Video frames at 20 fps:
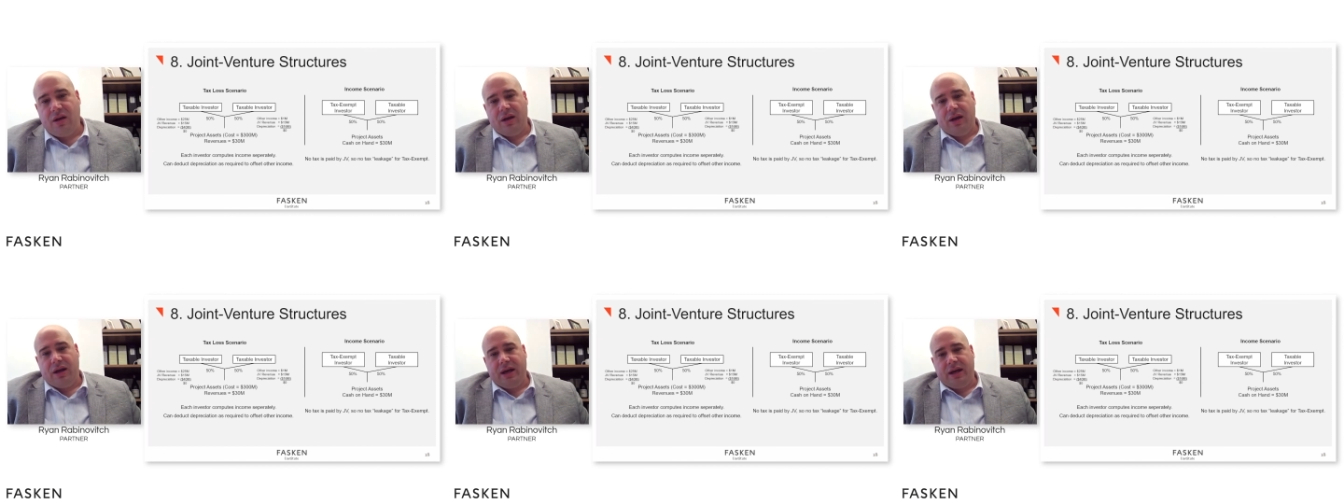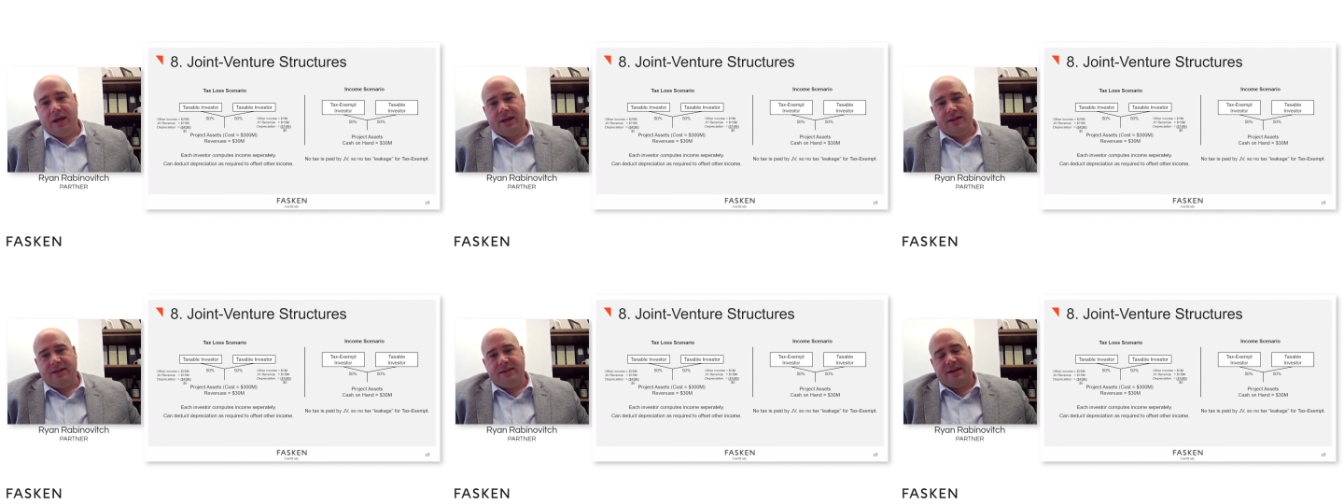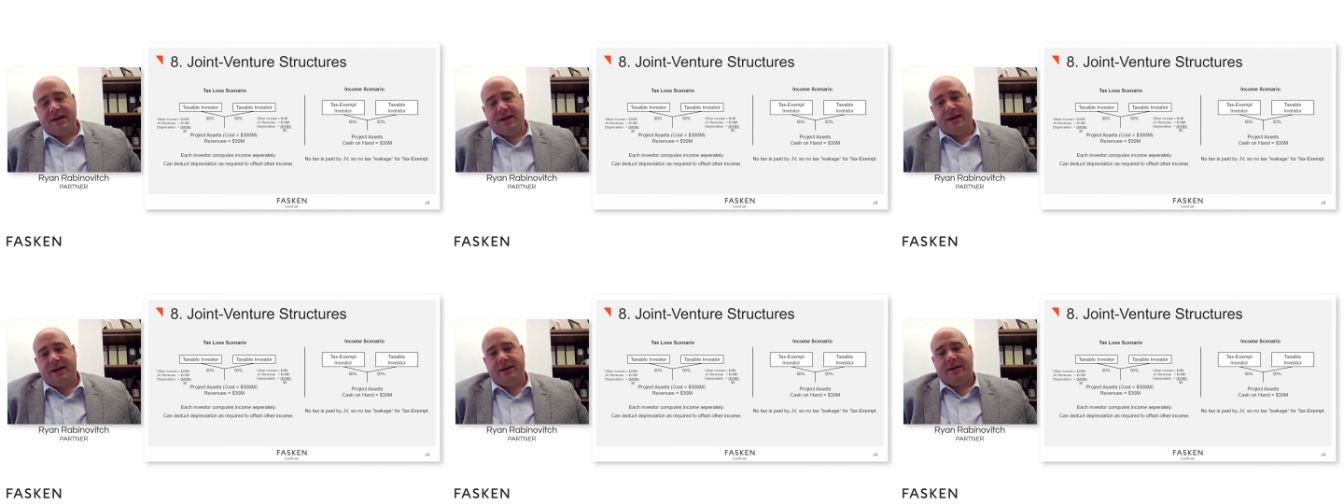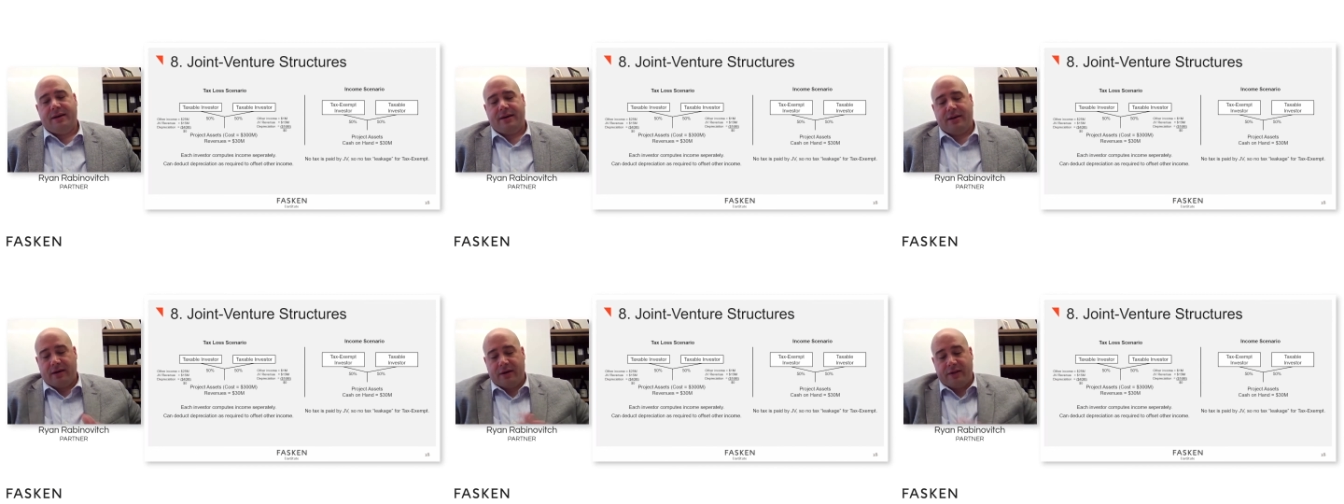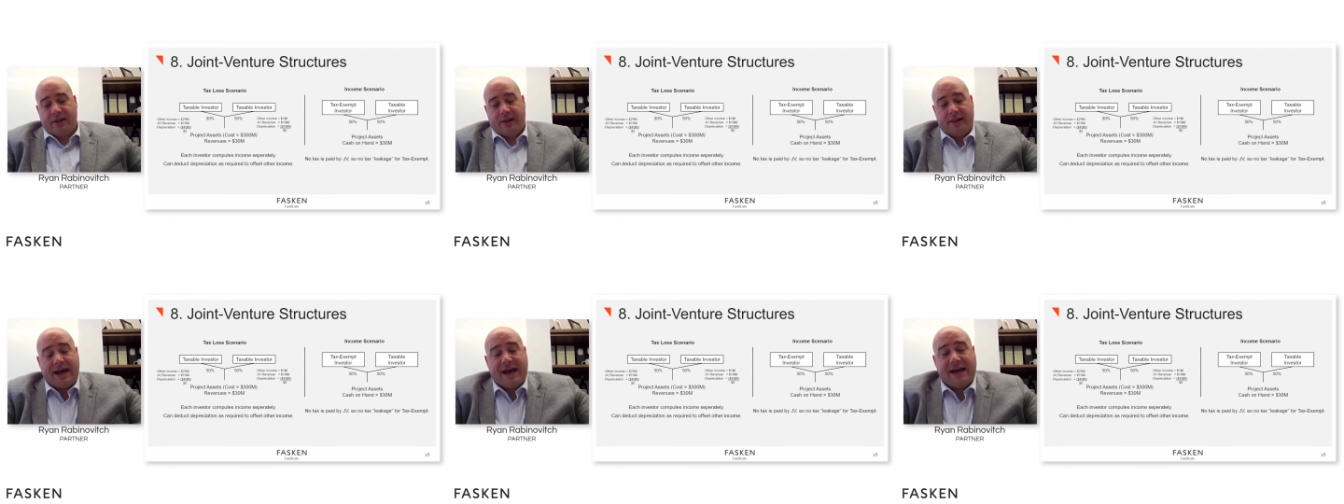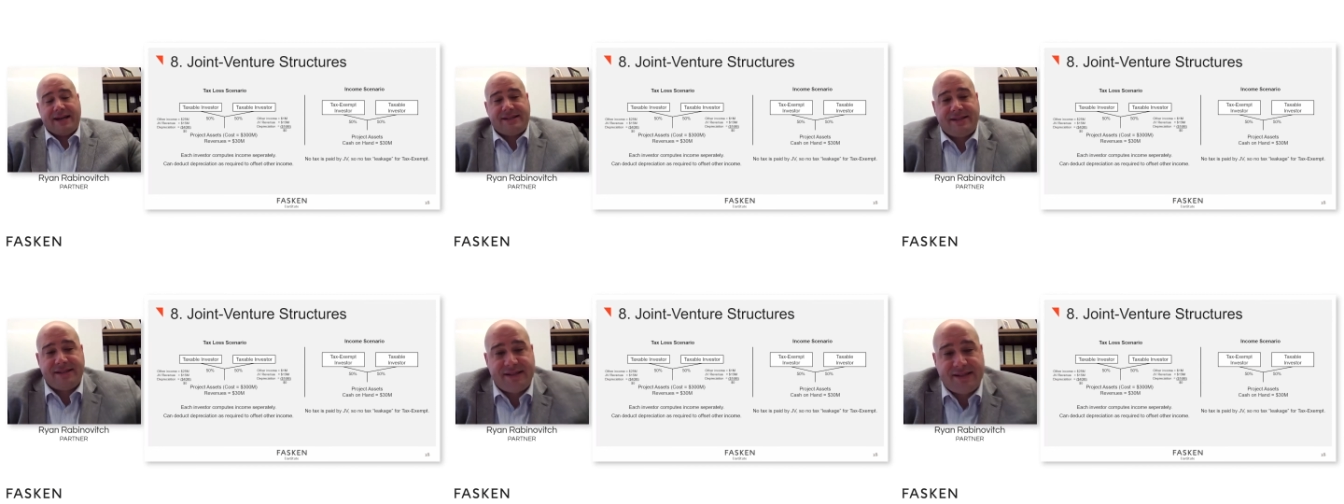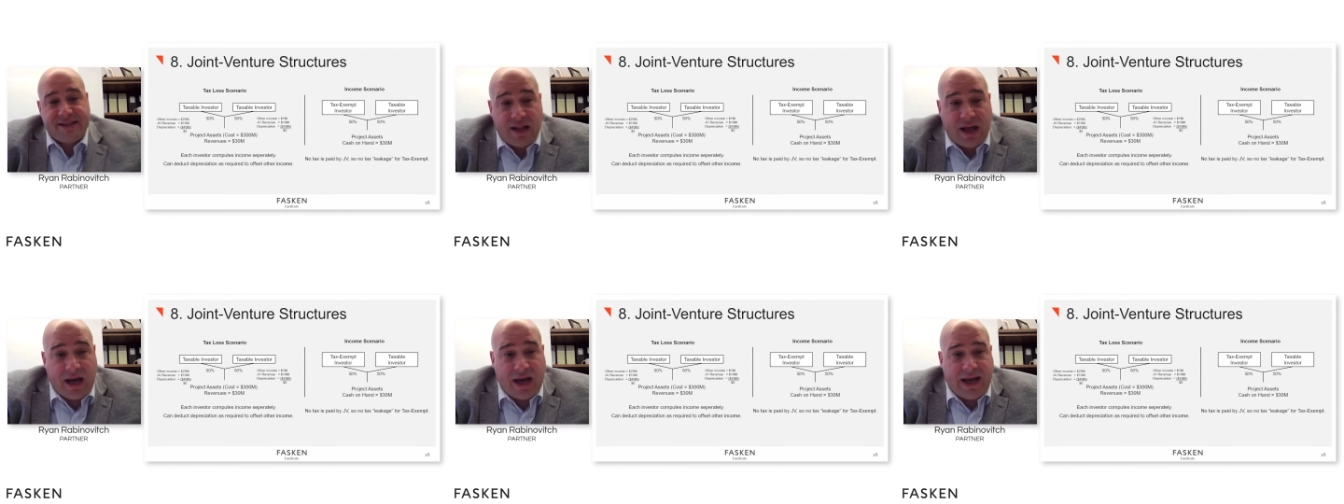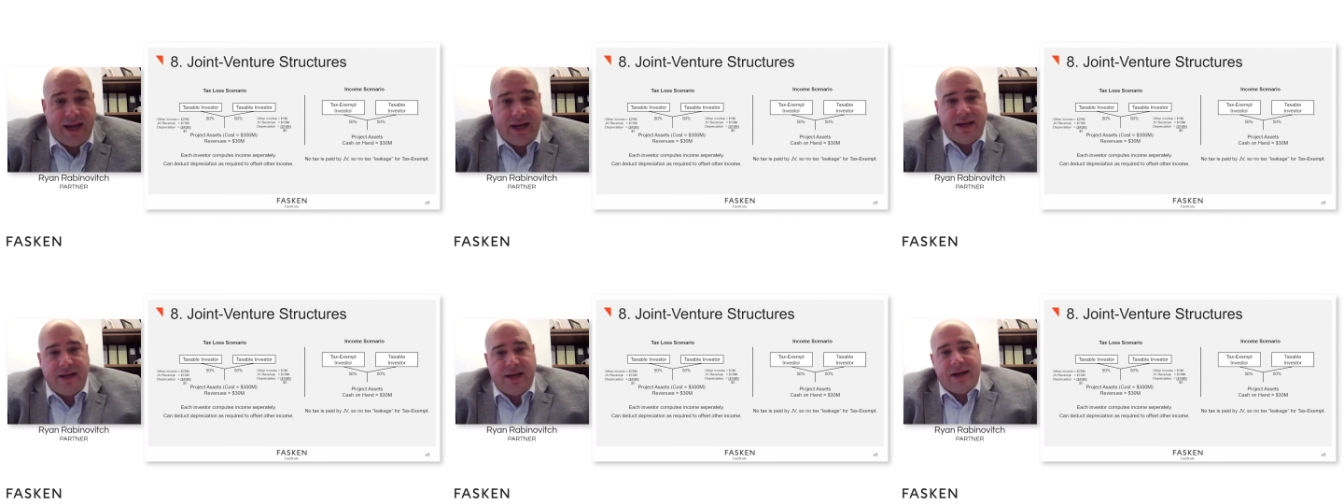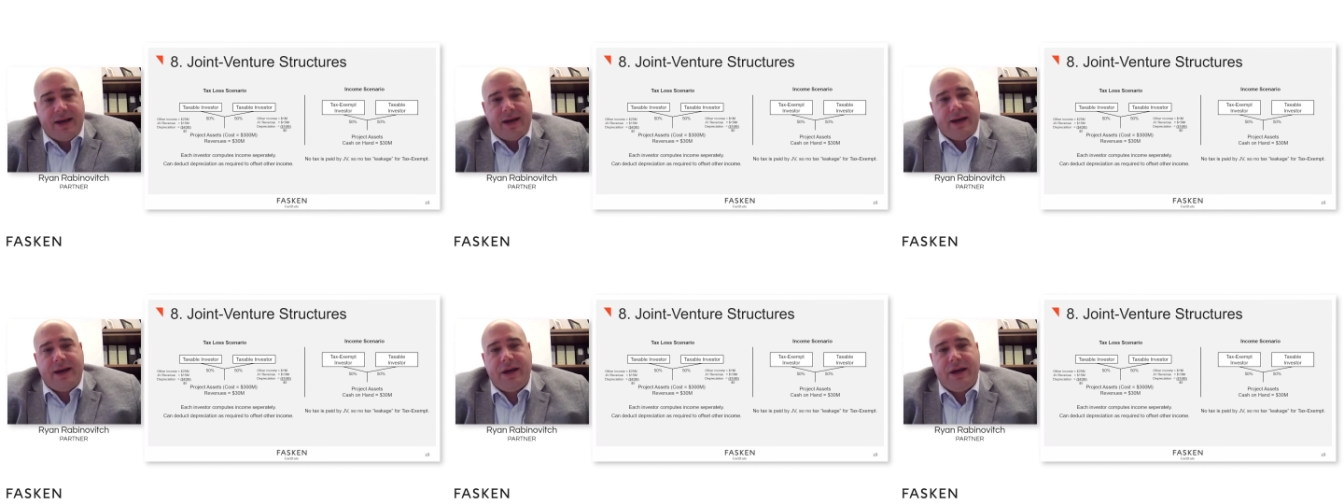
And on the last slide,